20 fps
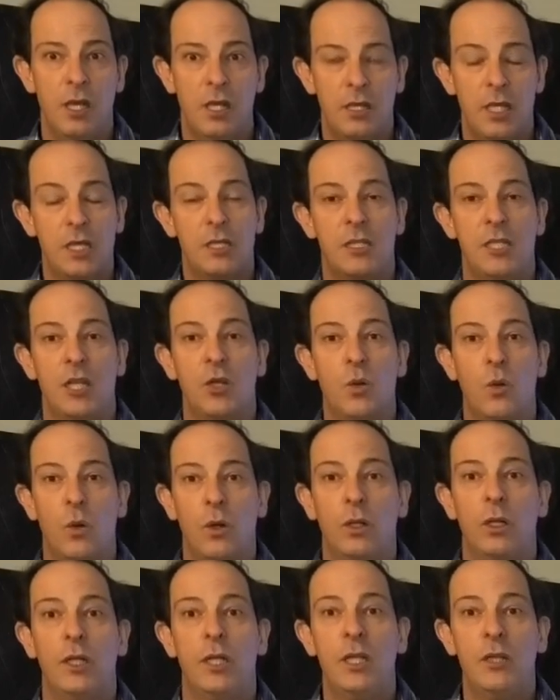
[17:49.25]
That's your
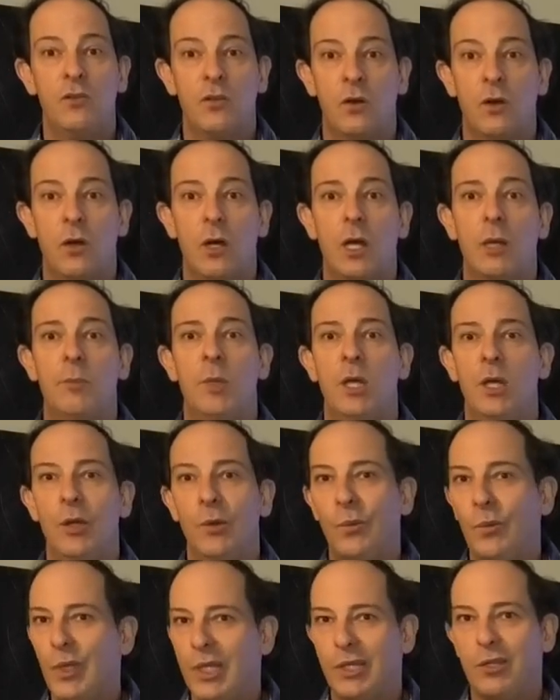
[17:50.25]
quality time
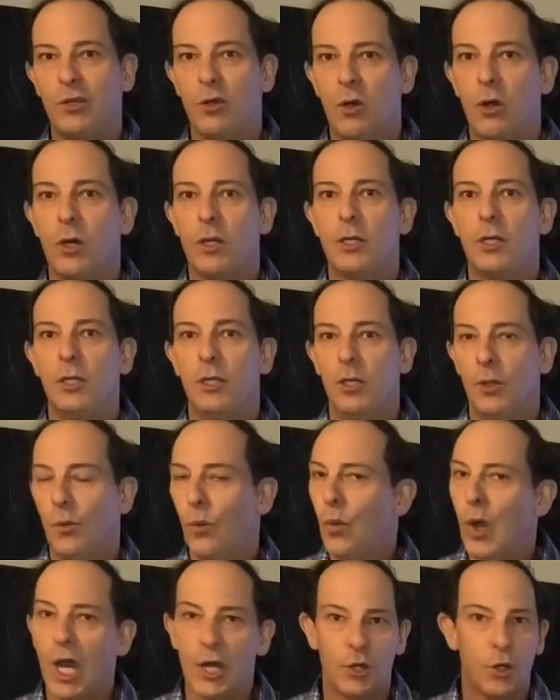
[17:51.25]
with God
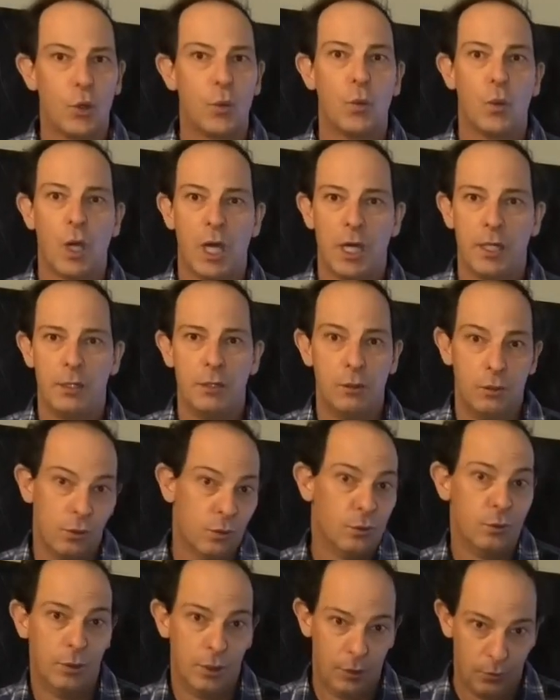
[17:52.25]
one-on-one
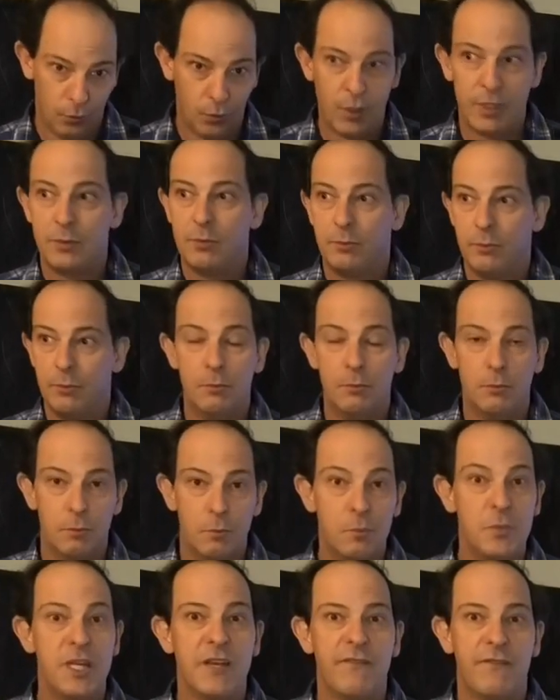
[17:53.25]
or with
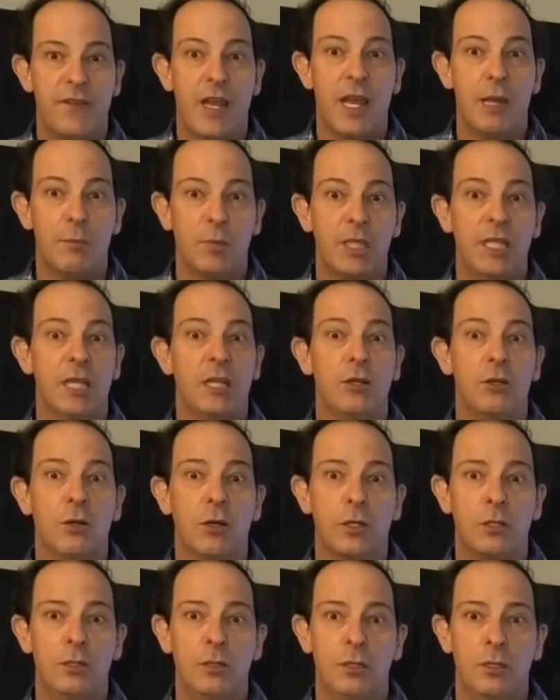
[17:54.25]
your family and
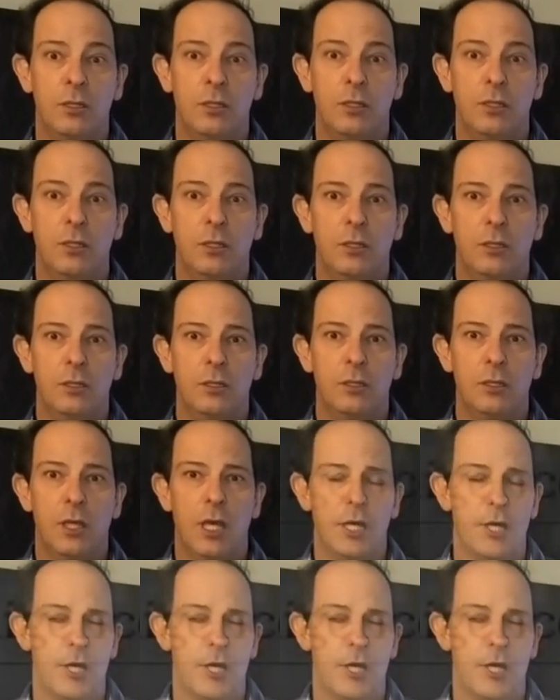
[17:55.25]
God, and